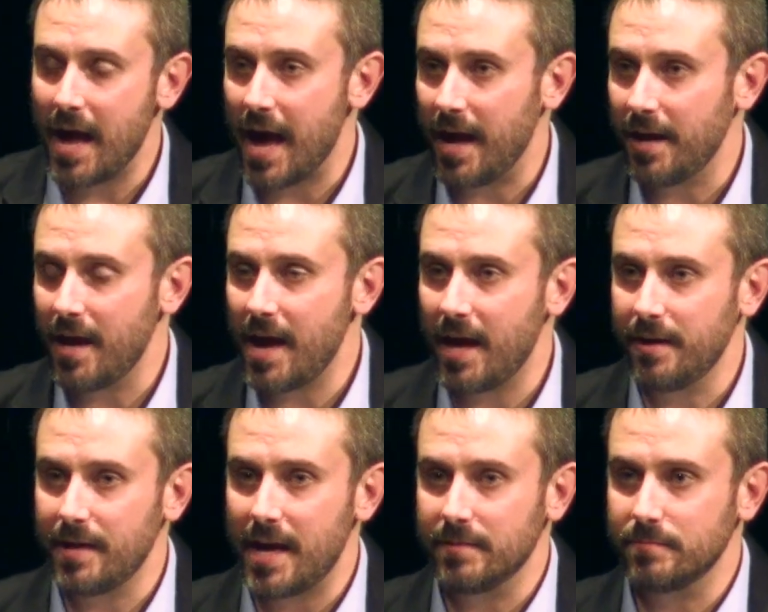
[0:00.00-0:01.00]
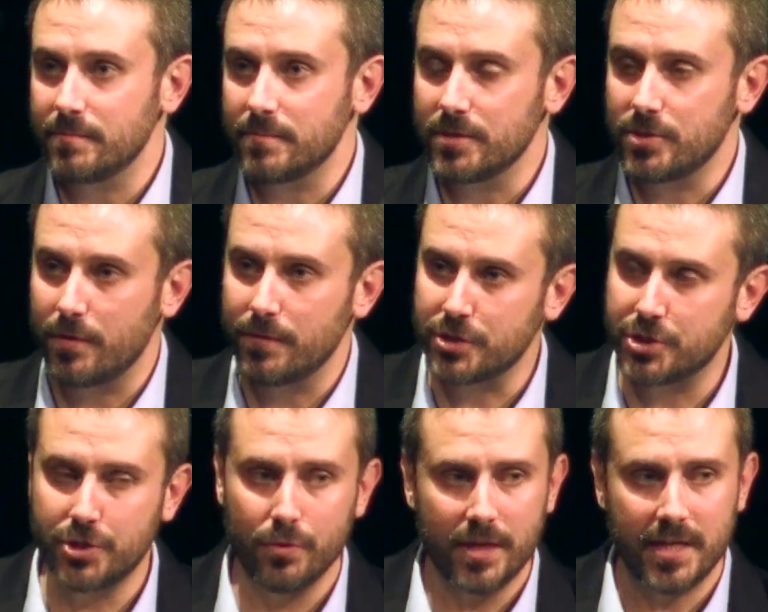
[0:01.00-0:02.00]
And, and, and sort of the
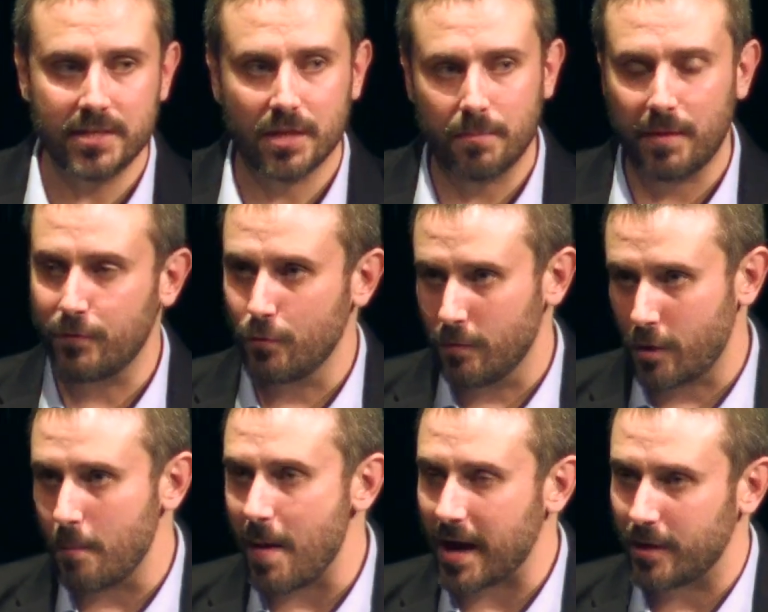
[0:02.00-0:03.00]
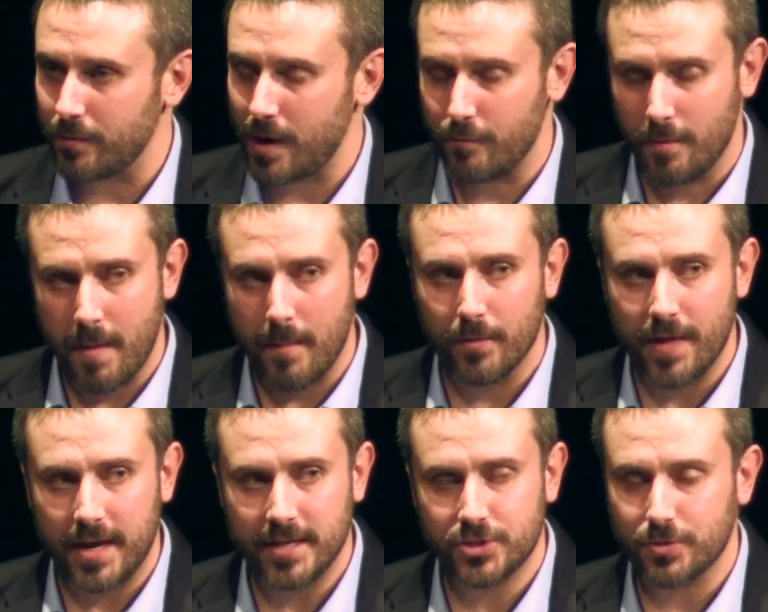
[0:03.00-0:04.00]
Sunnis, at the, if you go back and, and remember
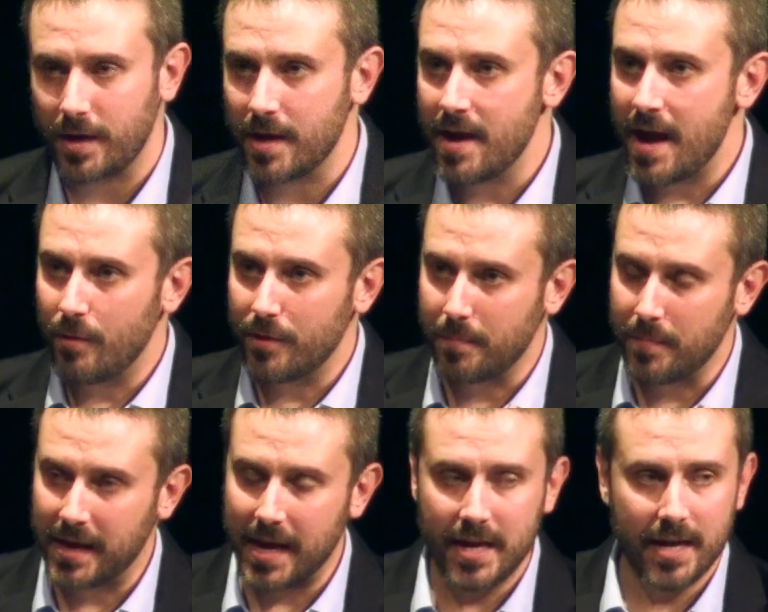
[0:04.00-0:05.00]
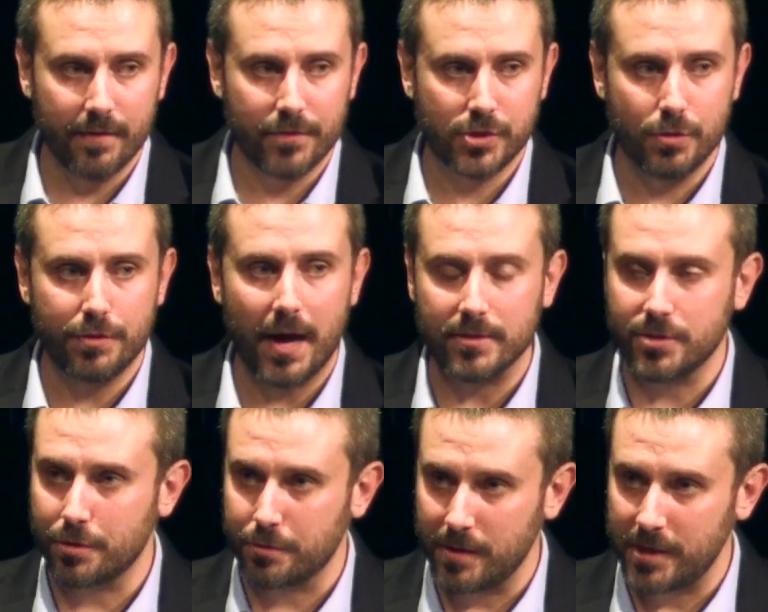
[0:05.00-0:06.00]
that history, at the beginning of the two
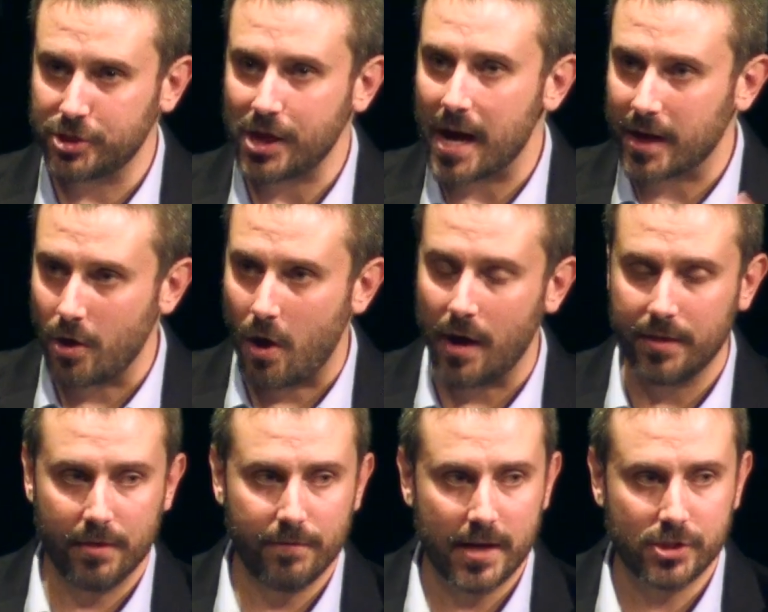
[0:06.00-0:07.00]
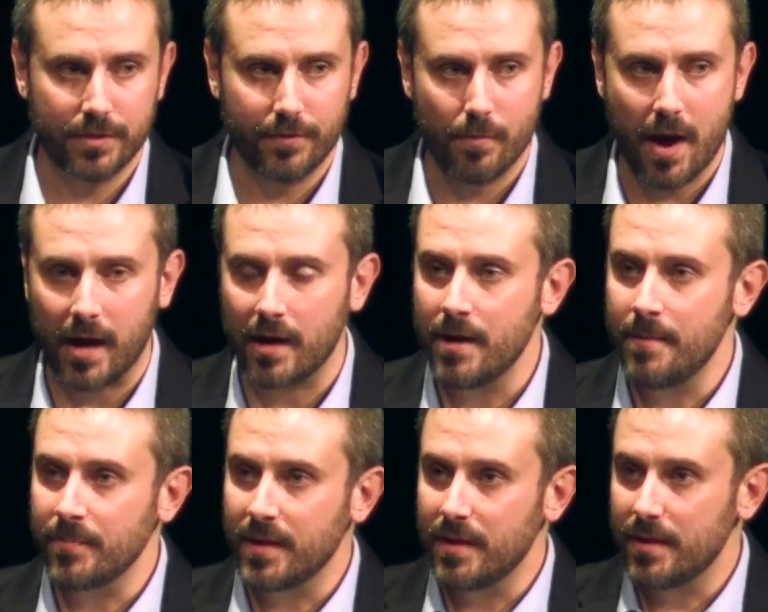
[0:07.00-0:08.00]
thousand three shock and awe, the invasion of Iraq,
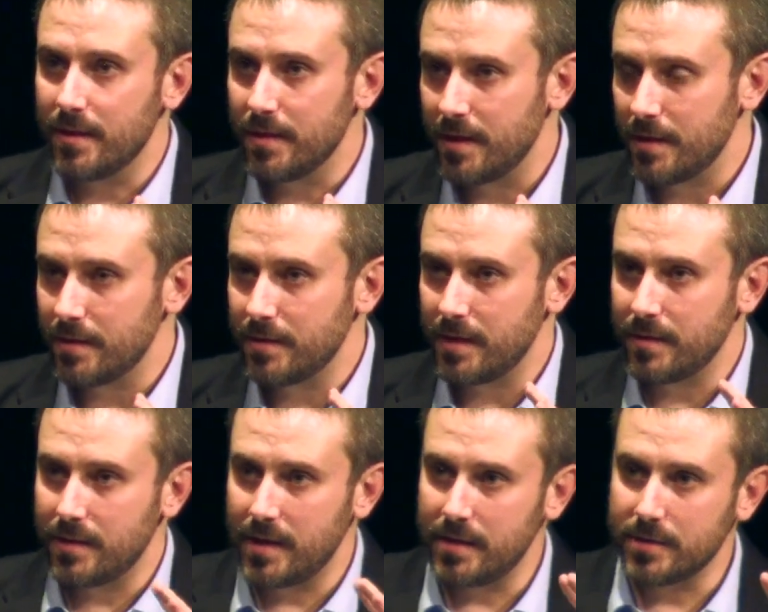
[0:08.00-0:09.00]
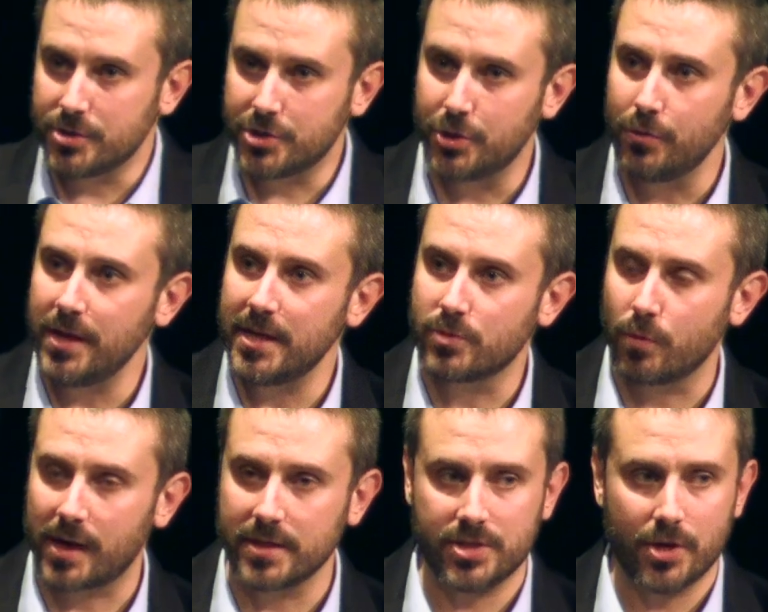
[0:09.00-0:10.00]
the, the, the Sunnis
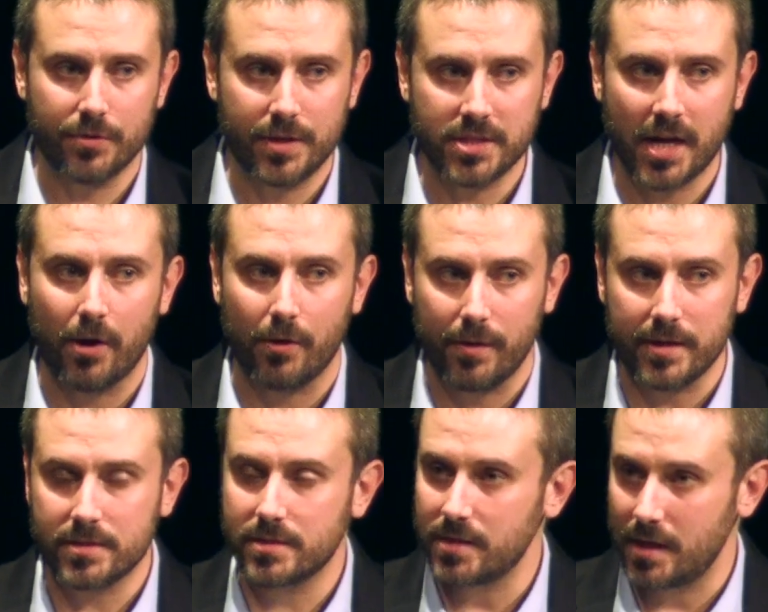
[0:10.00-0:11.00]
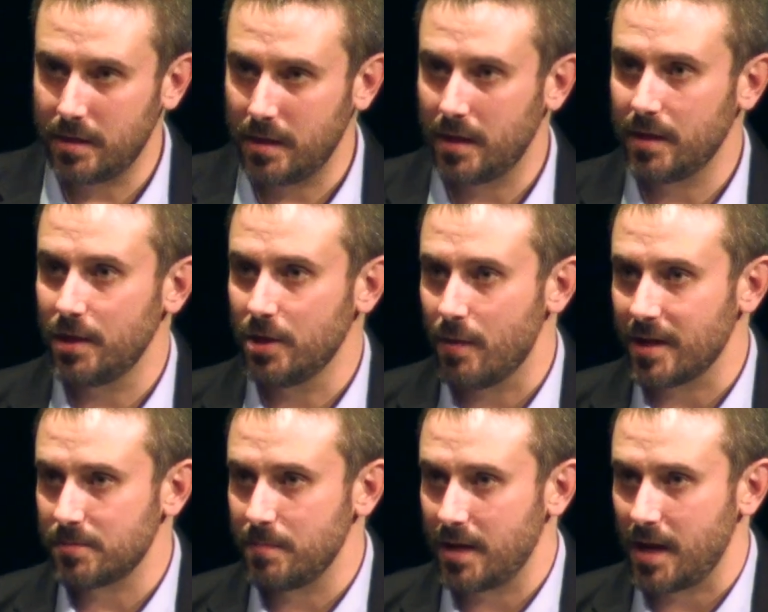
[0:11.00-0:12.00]
were considered the terrorists in the, in the U
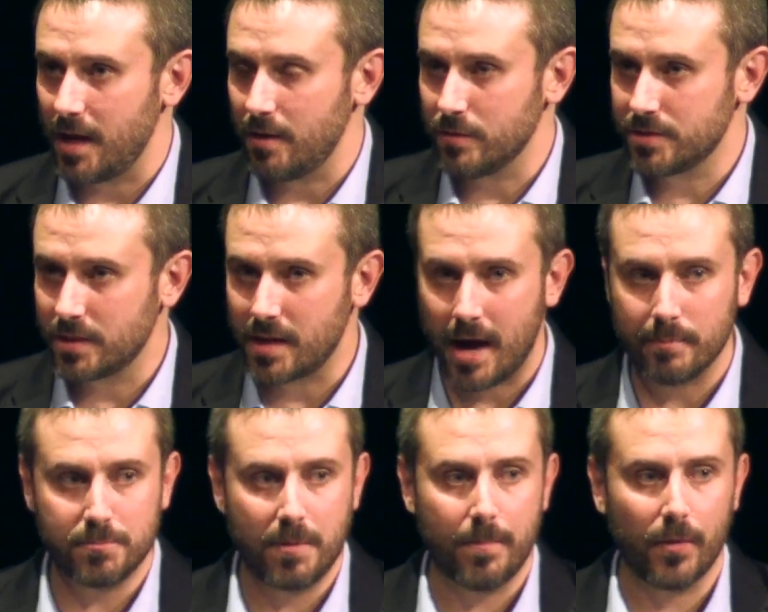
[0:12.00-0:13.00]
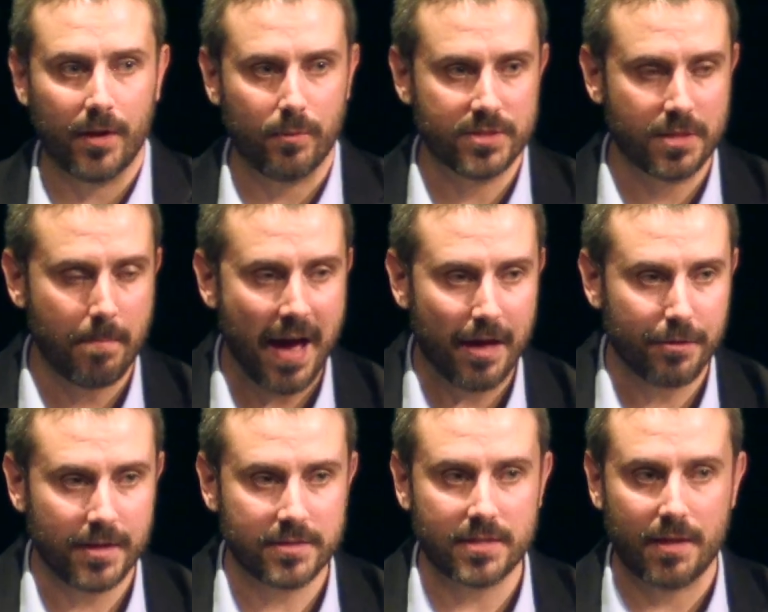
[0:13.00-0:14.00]
S media. And it was Saddam's people and it was the
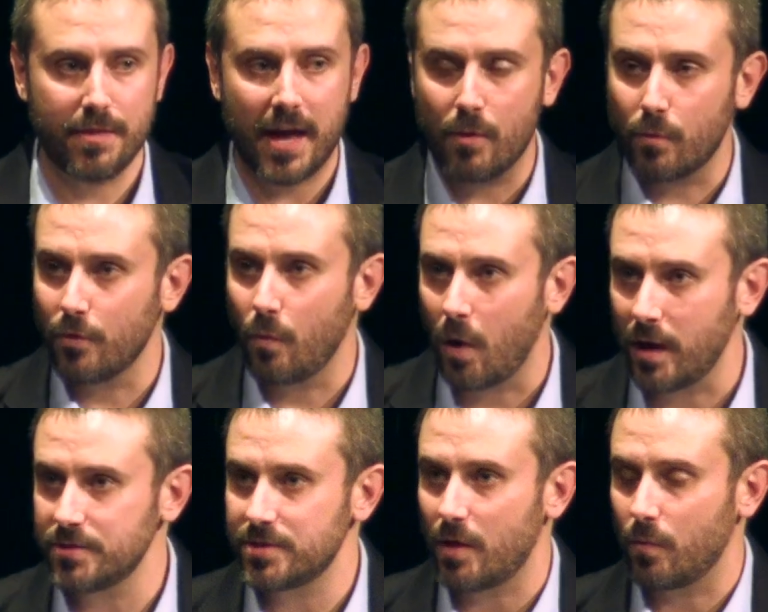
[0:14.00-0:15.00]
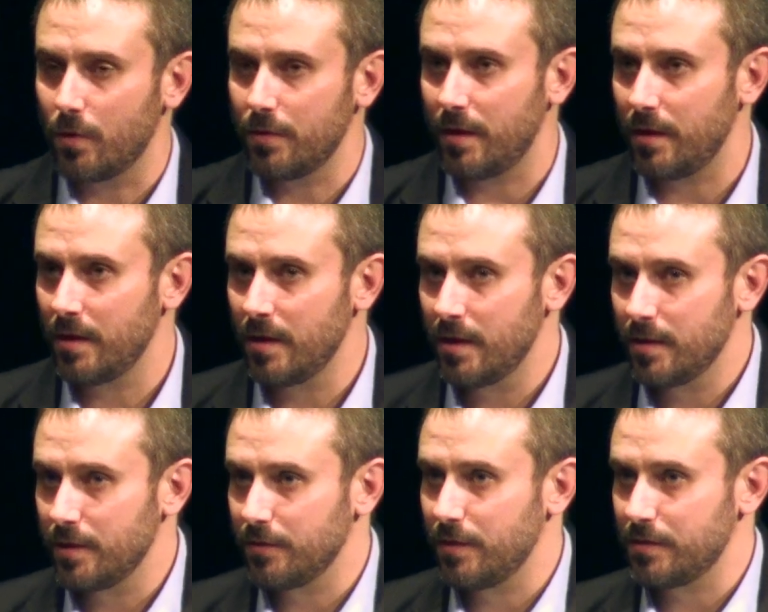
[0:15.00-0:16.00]
Baathists, and they were the ones that were the,
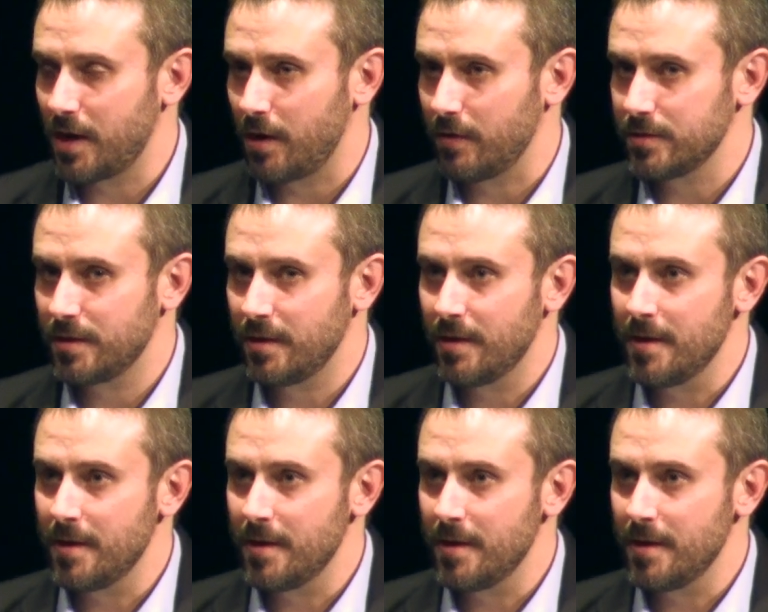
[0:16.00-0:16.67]
the, the terrorists.